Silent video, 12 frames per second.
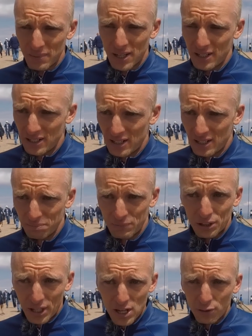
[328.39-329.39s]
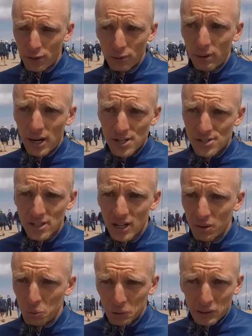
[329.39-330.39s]
and the day of the race,
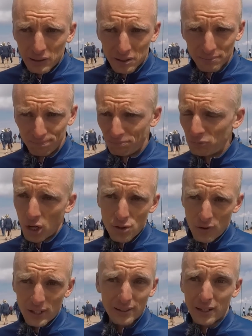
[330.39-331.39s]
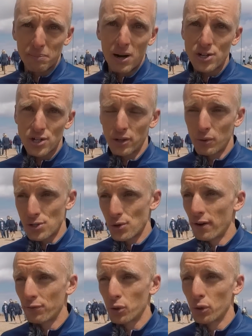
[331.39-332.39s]
I would not drink that much, otherwise
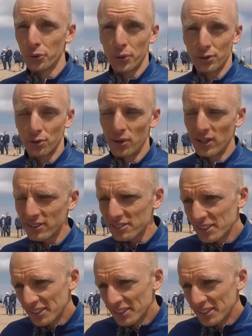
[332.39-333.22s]
you have to go to the toilet.